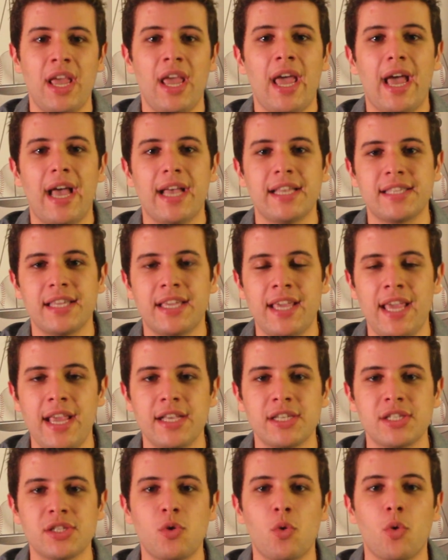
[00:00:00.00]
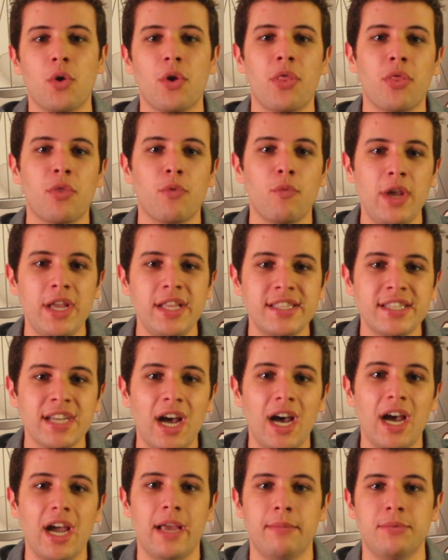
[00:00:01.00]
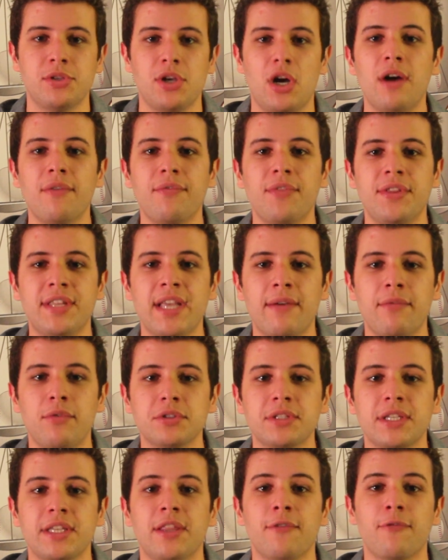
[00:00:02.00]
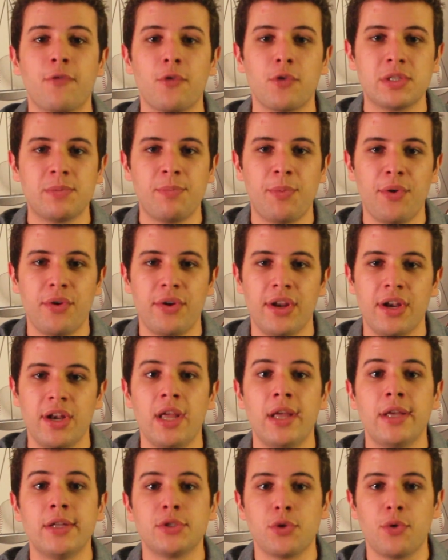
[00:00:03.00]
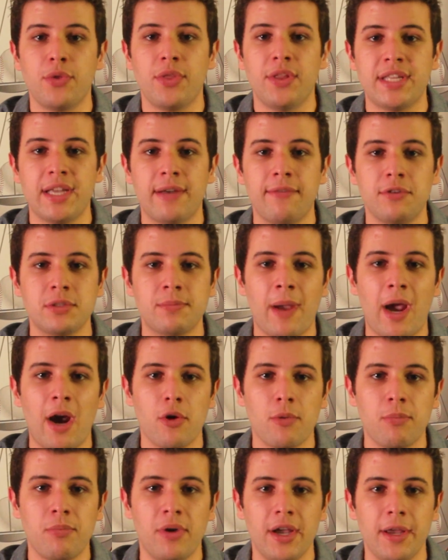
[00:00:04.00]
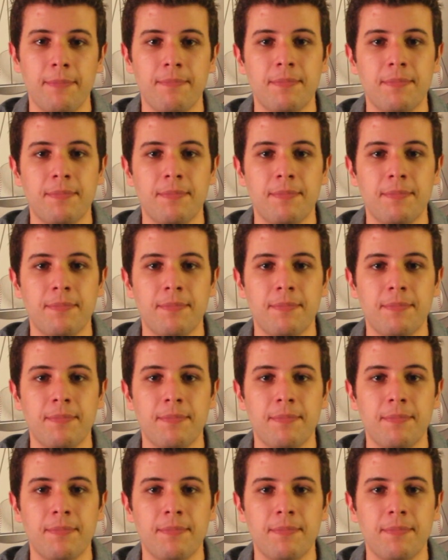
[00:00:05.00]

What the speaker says: as the Kings scored 3 times off the Devils in the first period during the Devils' power play.